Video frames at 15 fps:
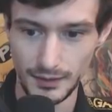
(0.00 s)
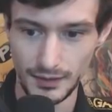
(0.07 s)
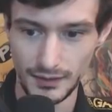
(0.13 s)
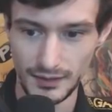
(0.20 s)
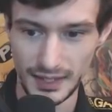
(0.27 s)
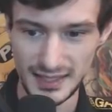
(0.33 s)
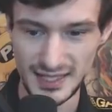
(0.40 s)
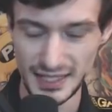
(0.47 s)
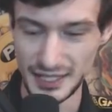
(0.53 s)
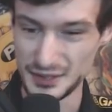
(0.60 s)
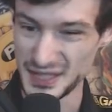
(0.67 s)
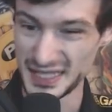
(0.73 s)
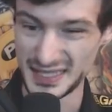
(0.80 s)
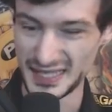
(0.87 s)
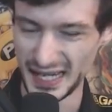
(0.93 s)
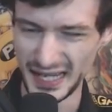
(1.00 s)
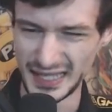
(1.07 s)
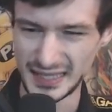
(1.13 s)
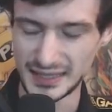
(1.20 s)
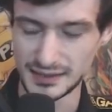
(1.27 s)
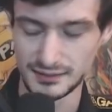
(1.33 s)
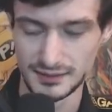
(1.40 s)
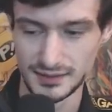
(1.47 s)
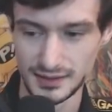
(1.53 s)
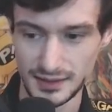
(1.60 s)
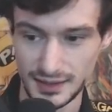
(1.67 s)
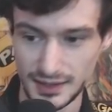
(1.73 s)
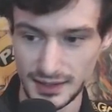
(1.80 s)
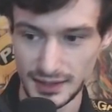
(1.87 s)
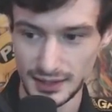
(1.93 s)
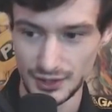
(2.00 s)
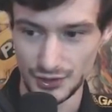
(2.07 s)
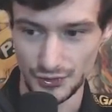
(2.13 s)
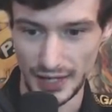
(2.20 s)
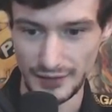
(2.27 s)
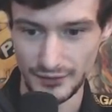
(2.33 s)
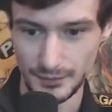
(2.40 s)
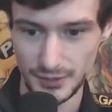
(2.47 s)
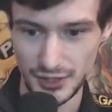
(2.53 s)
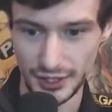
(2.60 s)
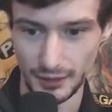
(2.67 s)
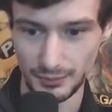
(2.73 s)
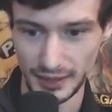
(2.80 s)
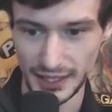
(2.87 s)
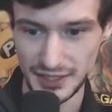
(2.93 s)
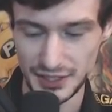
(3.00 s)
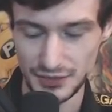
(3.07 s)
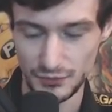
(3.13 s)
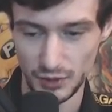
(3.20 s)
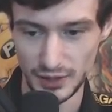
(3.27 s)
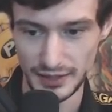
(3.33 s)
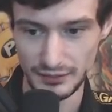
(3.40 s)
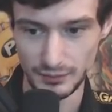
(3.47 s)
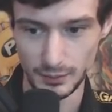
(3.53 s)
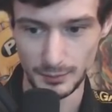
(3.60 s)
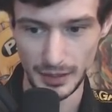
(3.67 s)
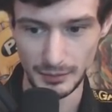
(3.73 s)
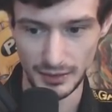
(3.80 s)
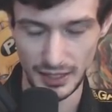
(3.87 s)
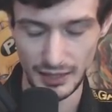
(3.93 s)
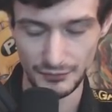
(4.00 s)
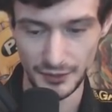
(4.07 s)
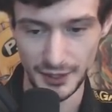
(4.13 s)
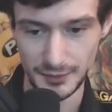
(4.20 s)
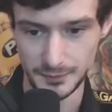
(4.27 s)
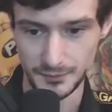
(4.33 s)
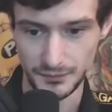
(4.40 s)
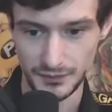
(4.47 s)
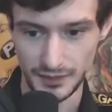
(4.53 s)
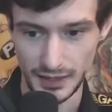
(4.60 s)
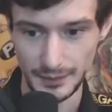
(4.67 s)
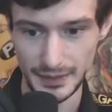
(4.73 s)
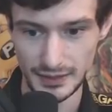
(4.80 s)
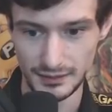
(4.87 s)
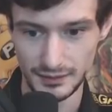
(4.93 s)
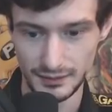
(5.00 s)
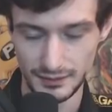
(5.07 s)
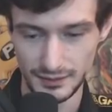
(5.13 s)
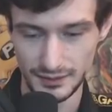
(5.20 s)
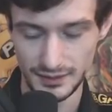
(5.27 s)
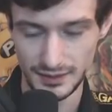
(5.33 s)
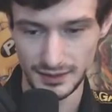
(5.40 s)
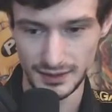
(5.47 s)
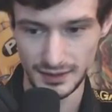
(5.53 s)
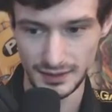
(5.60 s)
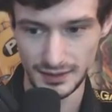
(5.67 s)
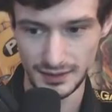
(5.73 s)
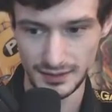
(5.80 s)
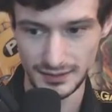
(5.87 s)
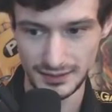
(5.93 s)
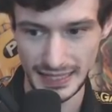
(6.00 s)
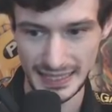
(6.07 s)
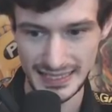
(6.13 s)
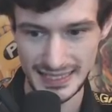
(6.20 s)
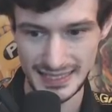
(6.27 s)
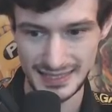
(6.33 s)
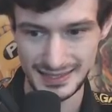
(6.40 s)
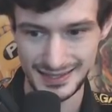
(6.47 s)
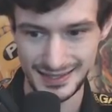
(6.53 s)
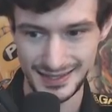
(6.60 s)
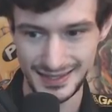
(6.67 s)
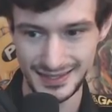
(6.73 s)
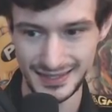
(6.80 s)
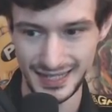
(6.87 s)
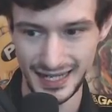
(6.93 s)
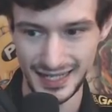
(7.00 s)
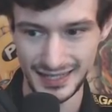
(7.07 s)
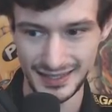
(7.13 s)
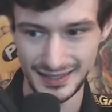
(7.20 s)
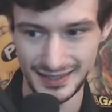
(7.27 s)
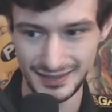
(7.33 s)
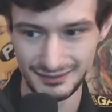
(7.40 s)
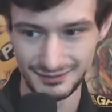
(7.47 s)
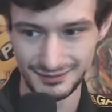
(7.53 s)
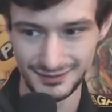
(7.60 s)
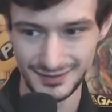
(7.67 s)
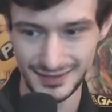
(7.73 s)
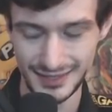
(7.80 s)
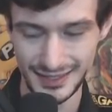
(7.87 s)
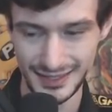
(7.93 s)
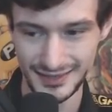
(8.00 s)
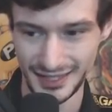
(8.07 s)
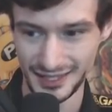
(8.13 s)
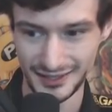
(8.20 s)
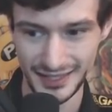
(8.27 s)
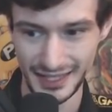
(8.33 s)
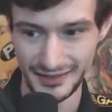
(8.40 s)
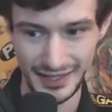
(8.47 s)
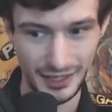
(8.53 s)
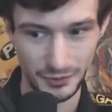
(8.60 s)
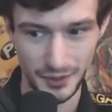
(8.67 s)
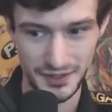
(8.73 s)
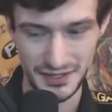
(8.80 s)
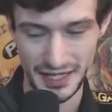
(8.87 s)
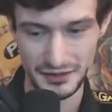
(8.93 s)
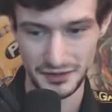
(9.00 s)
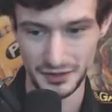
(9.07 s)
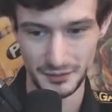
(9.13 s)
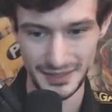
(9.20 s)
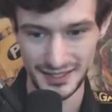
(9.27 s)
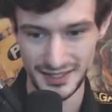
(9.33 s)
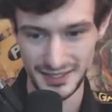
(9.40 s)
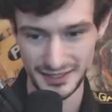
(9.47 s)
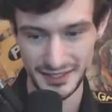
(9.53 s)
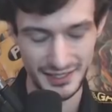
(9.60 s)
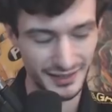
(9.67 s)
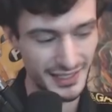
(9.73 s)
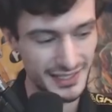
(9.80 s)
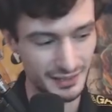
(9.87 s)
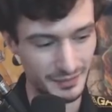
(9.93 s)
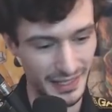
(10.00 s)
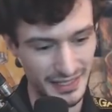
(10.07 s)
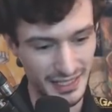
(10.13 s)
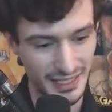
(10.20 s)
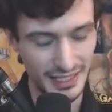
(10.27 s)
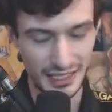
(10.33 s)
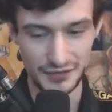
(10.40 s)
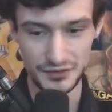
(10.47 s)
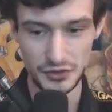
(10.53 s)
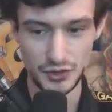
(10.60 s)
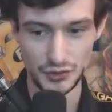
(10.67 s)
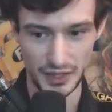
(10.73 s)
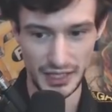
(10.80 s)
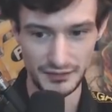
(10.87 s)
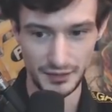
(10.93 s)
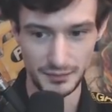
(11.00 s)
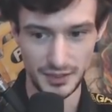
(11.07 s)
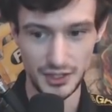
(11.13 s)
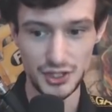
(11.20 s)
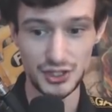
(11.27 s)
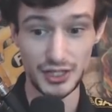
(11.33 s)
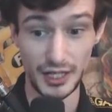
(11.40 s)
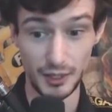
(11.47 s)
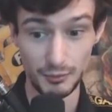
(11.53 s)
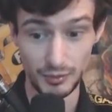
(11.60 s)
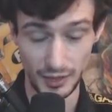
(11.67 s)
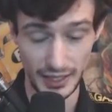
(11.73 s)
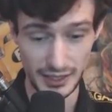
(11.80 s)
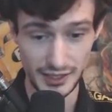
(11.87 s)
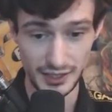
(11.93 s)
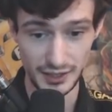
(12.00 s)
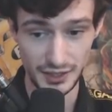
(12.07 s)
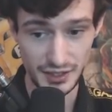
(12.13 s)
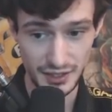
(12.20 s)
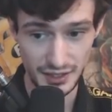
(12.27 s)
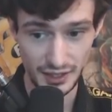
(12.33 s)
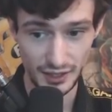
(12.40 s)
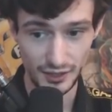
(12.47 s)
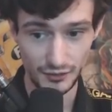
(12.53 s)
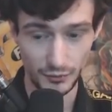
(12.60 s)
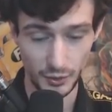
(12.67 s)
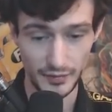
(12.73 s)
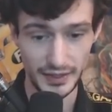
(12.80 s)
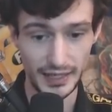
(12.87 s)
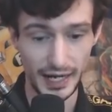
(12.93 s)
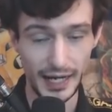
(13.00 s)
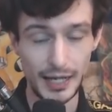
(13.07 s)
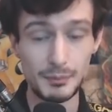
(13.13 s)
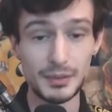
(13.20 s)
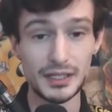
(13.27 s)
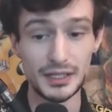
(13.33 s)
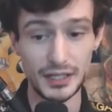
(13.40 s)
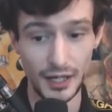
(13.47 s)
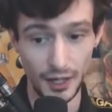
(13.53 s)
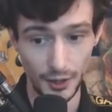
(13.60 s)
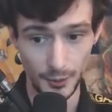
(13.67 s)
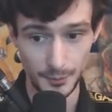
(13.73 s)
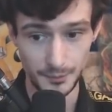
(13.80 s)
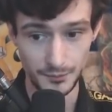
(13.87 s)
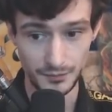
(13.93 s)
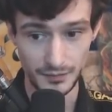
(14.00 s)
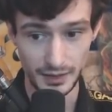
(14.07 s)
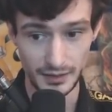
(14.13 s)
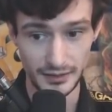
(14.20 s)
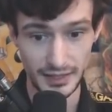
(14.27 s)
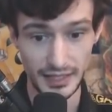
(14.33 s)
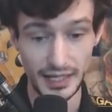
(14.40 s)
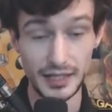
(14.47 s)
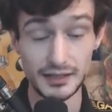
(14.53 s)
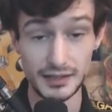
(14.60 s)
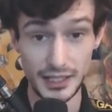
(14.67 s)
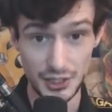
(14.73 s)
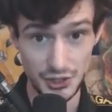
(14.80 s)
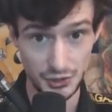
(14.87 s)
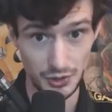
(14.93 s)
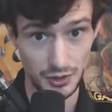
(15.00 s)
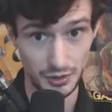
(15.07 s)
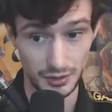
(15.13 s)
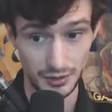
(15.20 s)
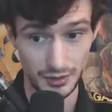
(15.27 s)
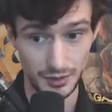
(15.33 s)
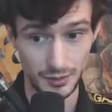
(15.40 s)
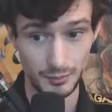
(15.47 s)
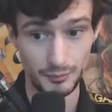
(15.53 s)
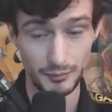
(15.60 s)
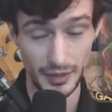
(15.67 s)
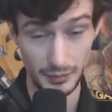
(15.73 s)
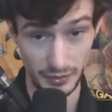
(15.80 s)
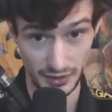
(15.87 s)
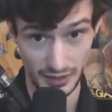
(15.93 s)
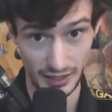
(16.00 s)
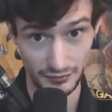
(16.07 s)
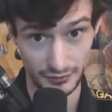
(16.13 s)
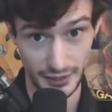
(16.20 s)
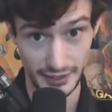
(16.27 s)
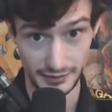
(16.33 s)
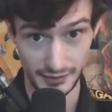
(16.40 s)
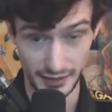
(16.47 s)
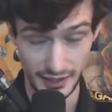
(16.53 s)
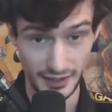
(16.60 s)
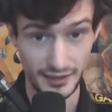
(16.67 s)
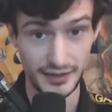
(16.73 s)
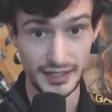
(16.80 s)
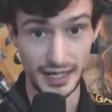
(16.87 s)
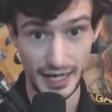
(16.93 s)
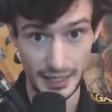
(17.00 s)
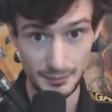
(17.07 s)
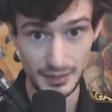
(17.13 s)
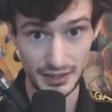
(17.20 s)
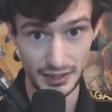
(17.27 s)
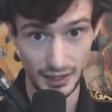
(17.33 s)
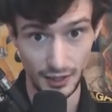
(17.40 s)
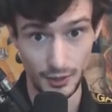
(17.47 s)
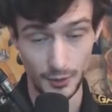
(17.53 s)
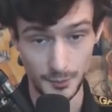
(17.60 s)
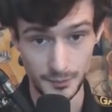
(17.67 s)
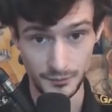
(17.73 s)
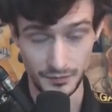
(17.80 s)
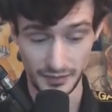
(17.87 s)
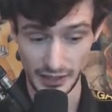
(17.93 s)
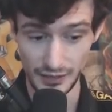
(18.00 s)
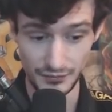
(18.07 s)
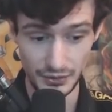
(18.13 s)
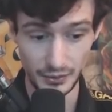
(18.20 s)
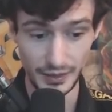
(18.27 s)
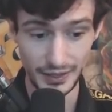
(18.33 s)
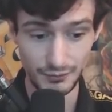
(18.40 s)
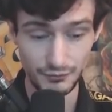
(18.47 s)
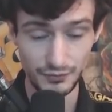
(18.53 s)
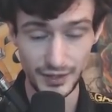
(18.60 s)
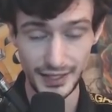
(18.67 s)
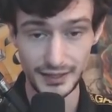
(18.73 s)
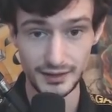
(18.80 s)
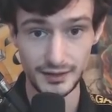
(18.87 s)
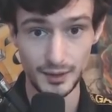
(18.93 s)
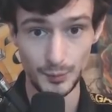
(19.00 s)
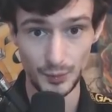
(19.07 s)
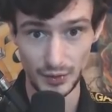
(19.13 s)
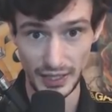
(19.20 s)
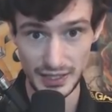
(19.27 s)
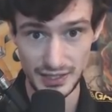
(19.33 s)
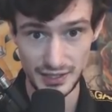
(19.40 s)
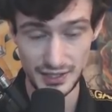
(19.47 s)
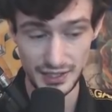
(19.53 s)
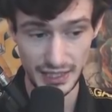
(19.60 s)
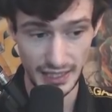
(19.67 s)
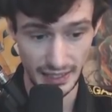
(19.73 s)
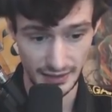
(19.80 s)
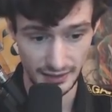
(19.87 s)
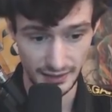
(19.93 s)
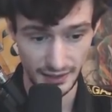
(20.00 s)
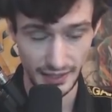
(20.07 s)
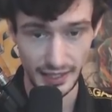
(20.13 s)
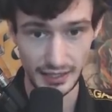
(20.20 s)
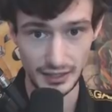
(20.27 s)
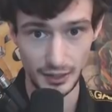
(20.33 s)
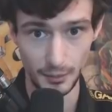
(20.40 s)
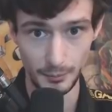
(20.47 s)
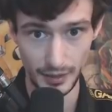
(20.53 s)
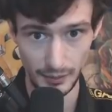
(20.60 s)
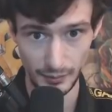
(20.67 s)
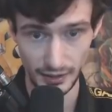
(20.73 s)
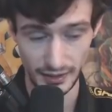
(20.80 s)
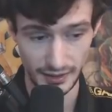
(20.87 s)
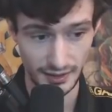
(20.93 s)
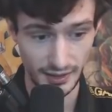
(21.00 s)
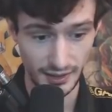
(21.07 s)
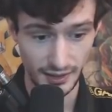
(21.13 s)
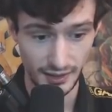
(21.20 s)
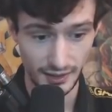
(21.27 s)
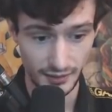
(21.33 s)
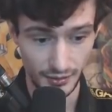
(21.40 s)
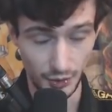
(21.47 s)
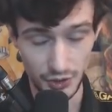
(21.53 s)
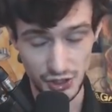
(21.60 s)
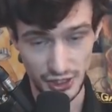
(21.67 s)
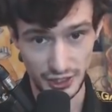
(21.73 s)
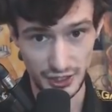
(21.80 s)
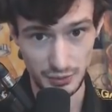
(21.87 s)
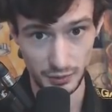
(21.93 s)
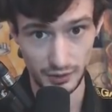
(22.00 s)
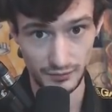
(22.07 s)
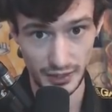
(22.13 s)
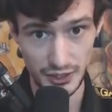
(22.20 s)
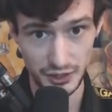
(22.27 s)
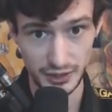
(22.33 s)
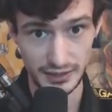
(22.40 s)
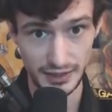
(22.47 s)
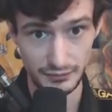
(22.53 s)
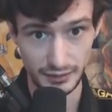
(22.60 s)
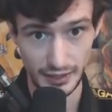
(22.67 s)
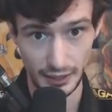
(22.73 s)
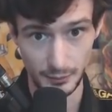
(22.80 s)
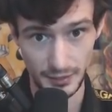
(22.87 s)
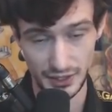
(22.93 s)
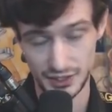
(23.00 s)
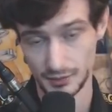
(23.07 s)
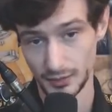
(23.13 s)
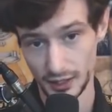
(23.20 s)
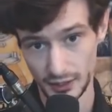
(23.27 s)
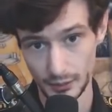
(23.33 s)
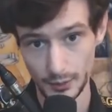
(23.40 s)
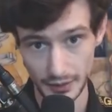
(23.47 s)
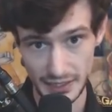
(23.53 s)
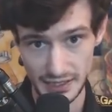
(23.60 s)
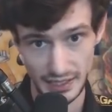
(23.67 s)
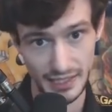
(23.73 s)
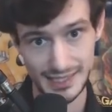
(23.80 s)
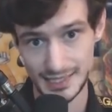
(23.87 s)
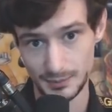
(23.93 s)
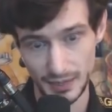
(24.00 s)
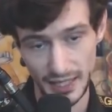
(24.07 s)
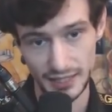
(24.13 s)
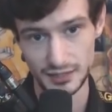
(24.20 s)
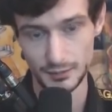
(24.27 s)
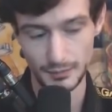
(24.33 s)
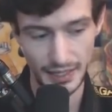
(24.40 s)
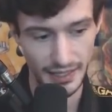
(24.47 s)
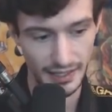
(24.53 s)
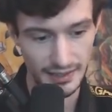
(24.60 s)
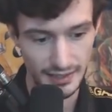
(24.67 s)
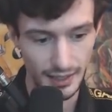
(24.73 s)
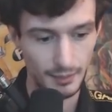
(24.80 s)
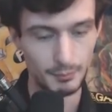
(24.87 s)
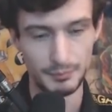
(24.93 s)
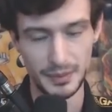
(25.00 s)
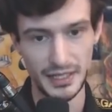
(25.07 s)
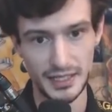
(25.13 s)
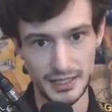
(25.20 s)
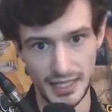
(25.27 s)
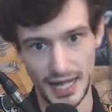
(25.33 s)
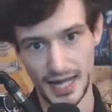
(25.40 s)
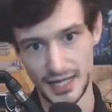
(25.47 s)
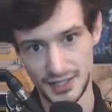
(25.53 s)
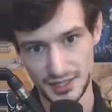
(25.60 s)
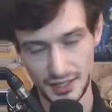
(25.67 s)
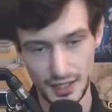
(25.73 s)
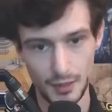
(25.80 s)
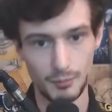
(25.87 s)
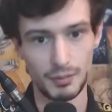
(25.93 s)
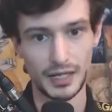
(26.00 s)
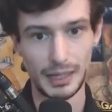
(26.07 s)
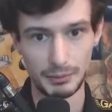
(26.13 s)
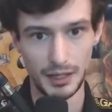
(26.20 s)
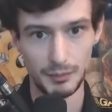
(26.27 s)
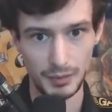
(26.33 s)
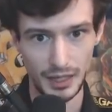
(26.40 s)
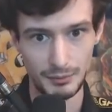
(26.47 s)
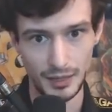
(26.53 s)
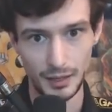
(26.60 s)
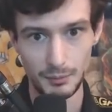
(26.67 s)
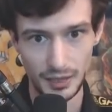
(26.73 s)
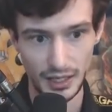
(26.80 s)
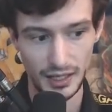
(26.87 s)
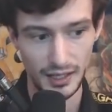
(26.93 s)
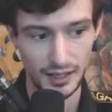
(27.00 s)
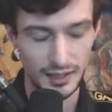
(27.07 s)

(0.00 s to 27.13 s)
that's an interesting take. Drive up share prices for an inevitable public offering. I mean, that's not entirely how that works either, though, because listen, man, if you drive up the share prices for the IPO, the initial public offering, the IPO, if you inflate the prices then and go public, those shares will eventually level out because the market will decide supply and demand, bid and ask, blah, blah, blah, blah, blah.